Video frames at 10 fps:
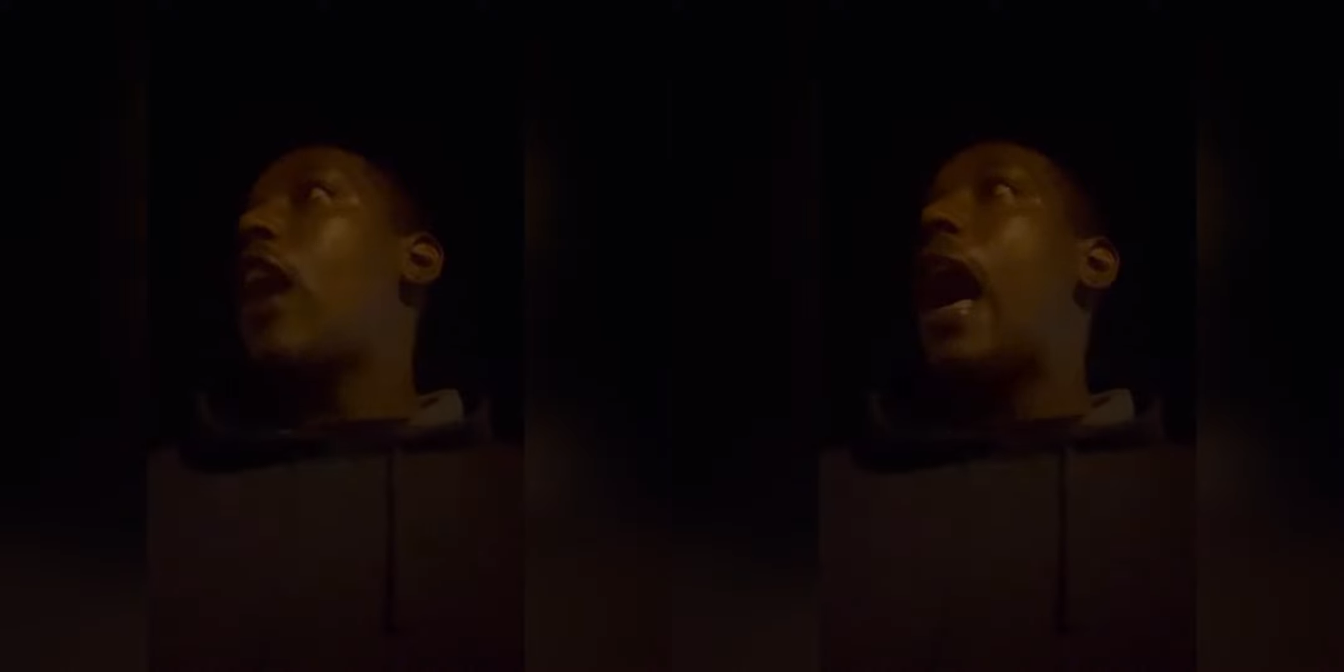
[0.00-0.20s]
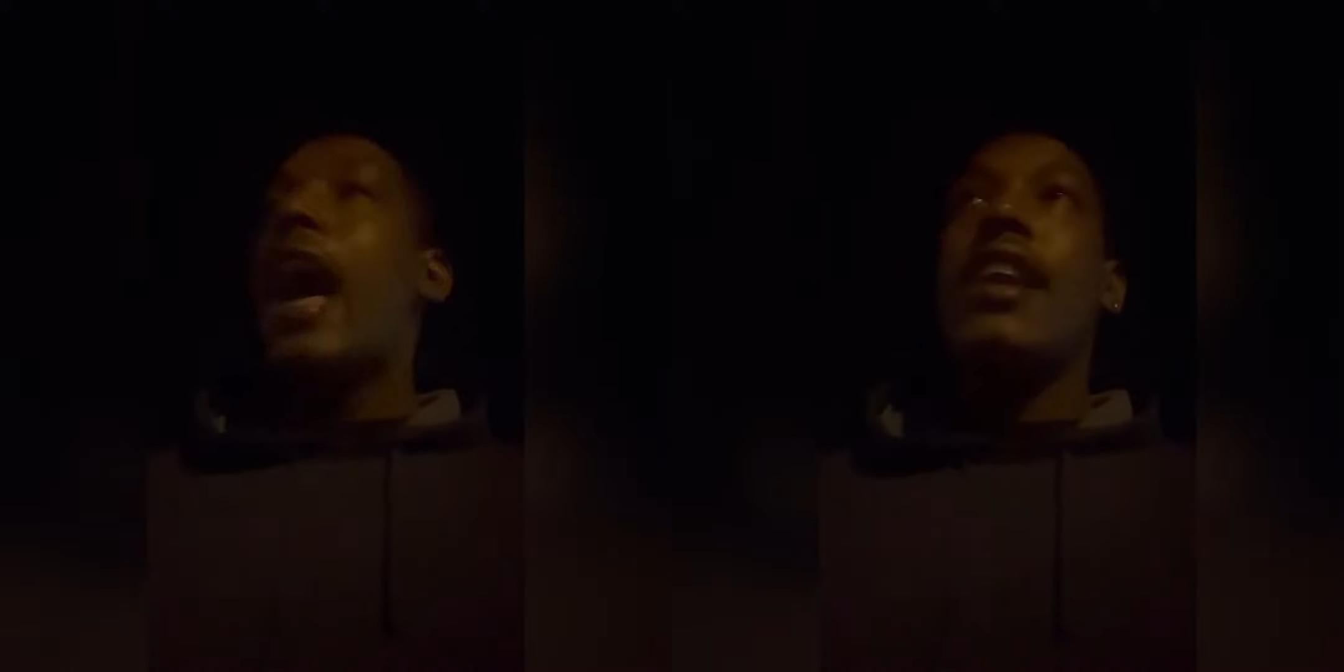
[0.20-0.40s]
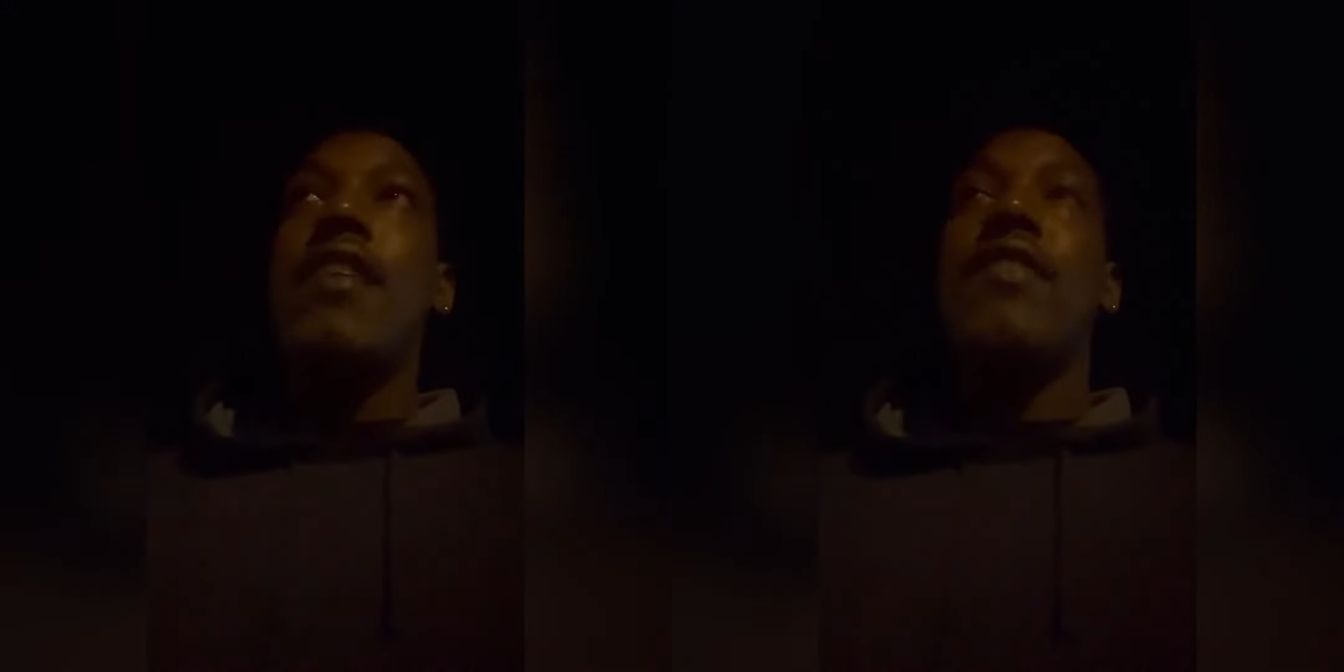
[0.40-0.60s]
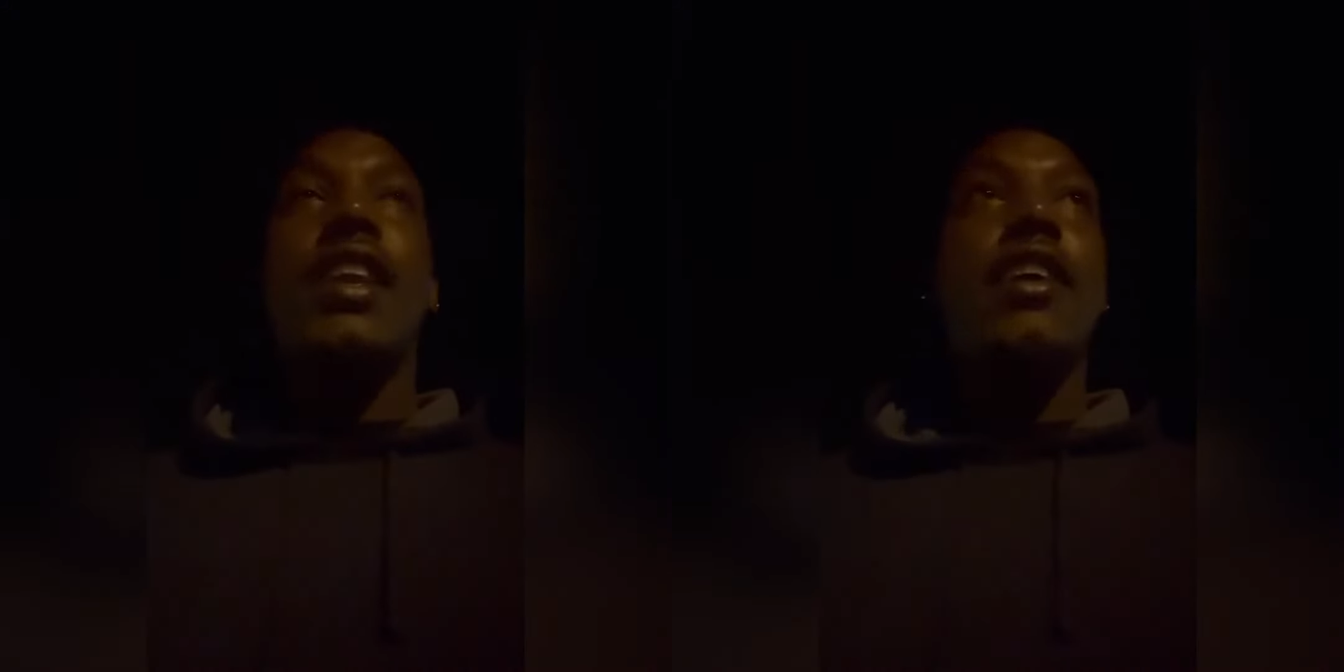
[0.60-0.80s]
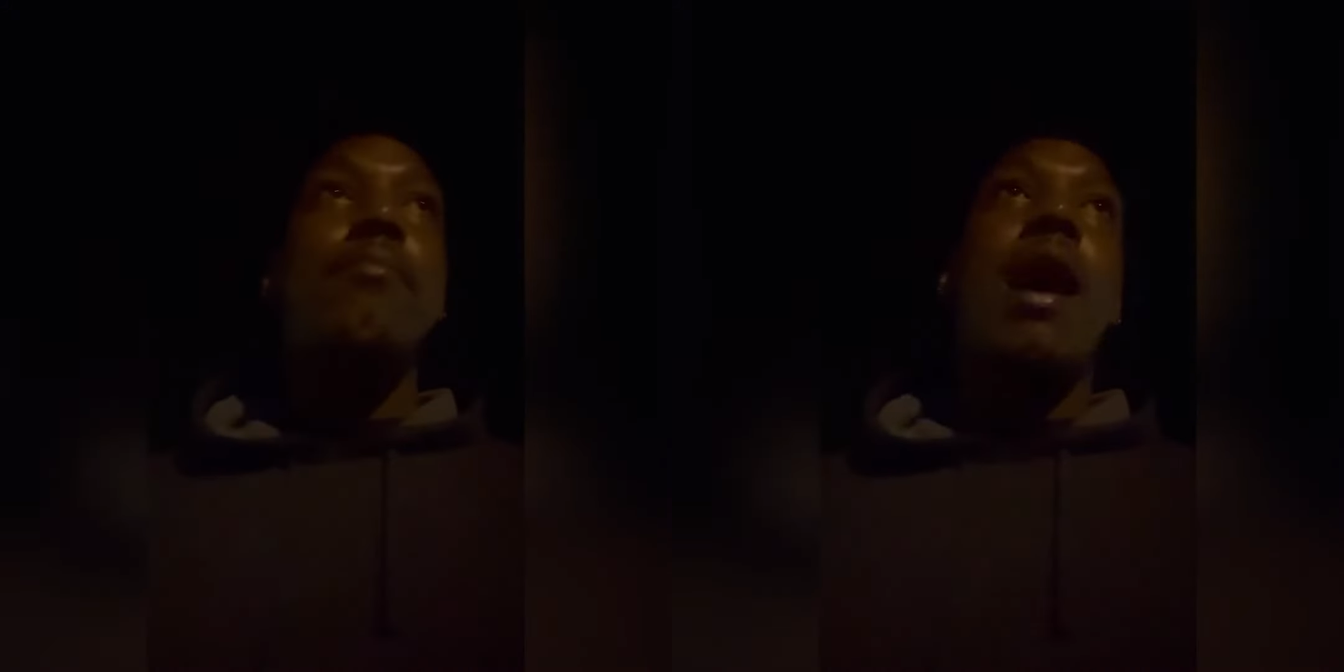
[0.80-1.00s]
I never
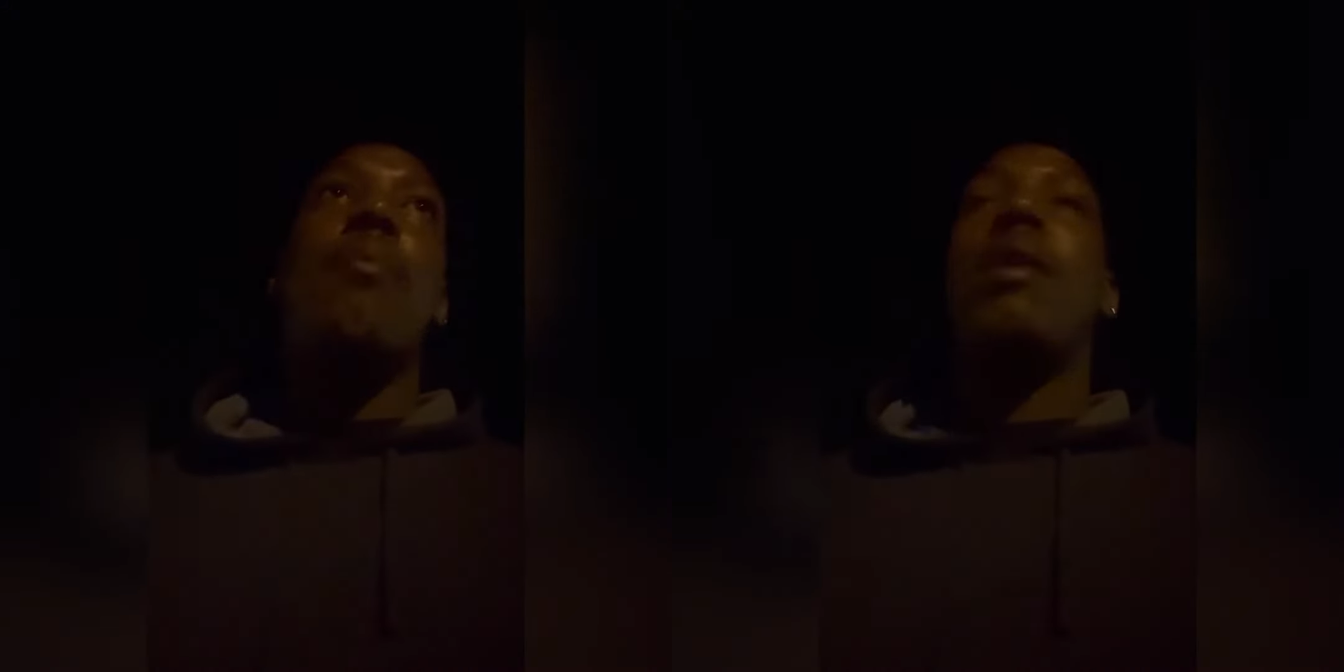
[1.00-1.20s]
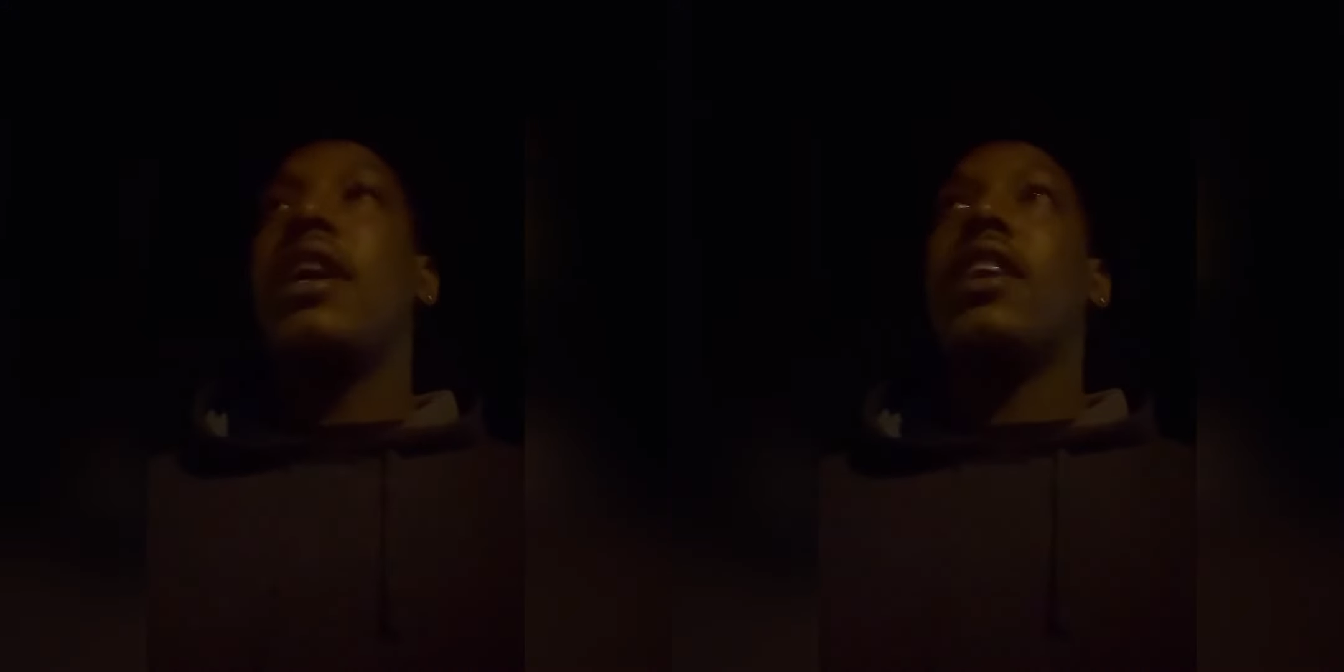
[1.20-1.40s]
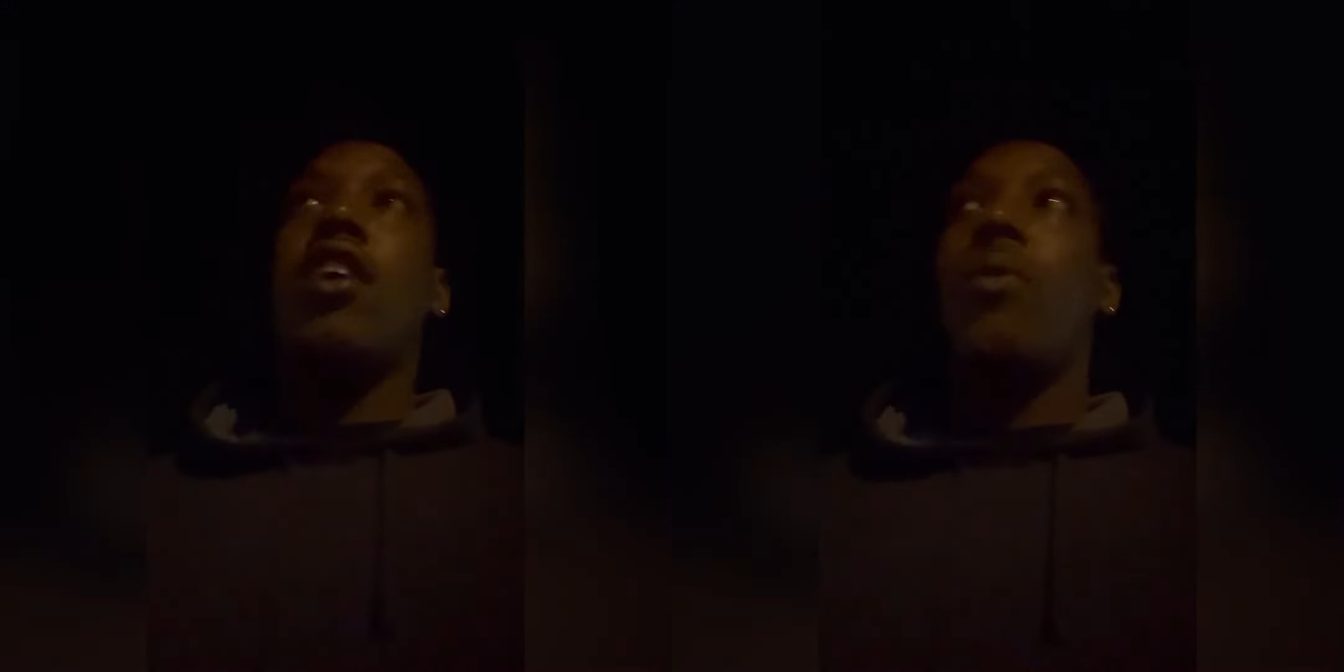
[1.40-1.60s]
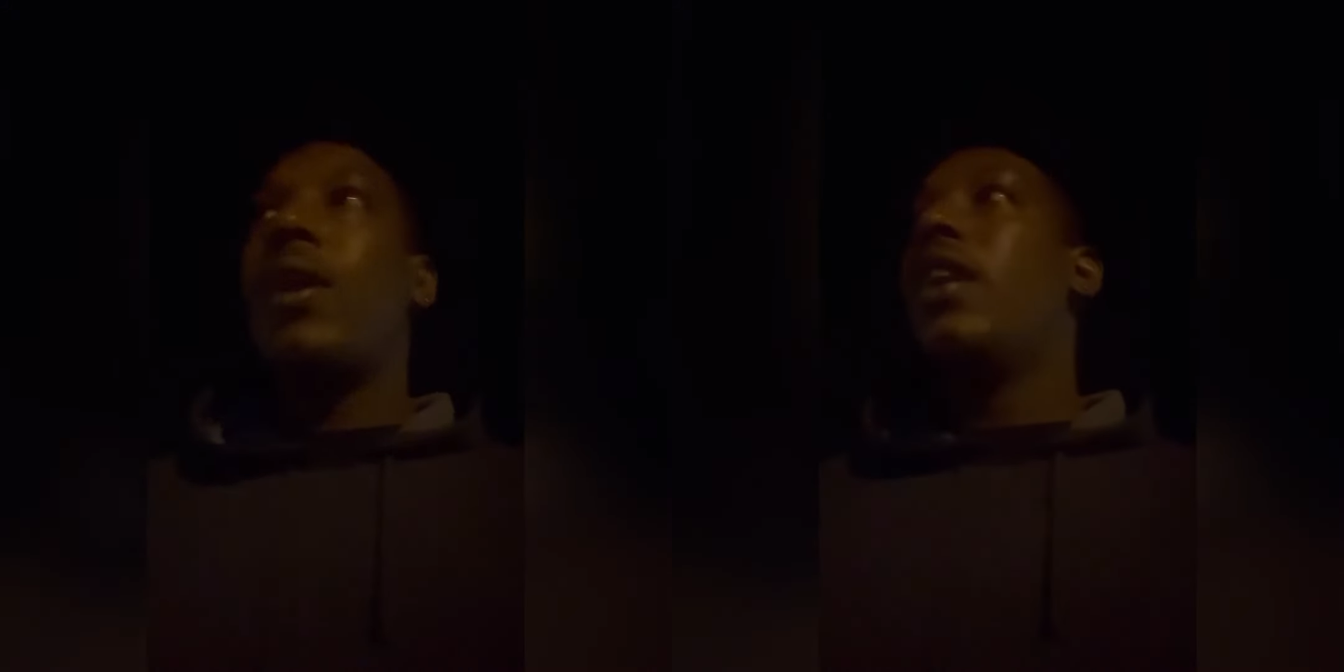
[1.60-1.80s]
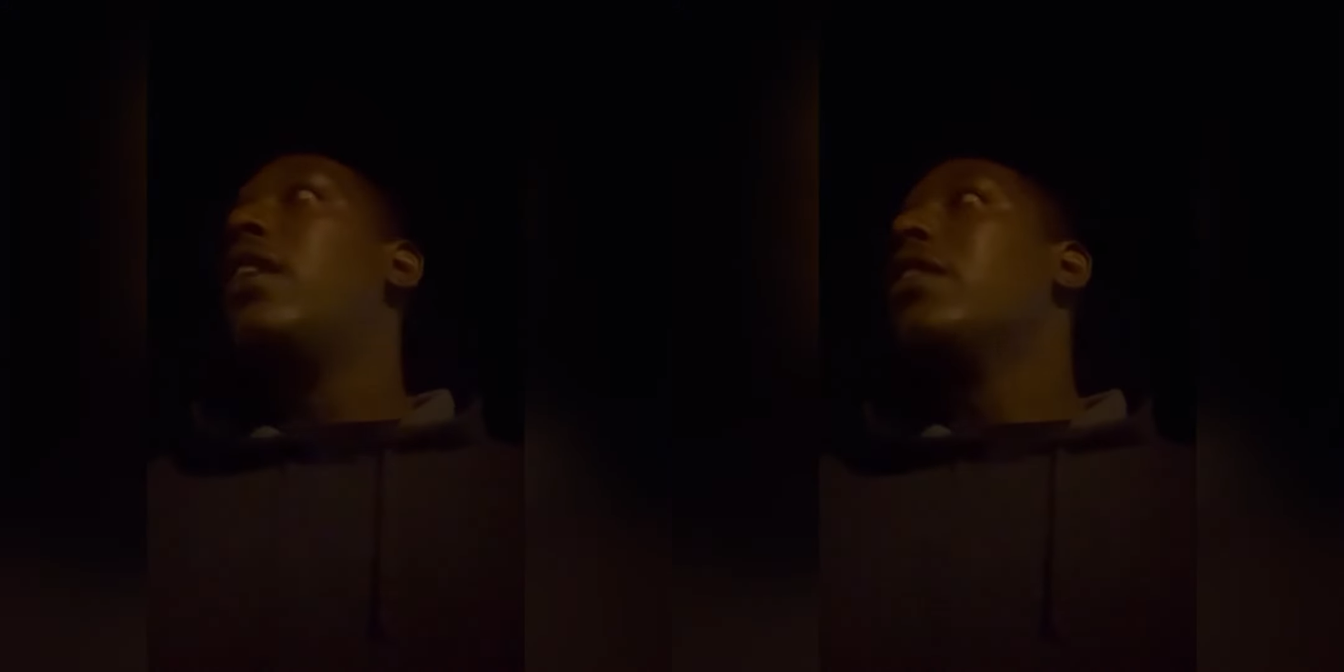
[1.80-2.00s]
leave my blick no what?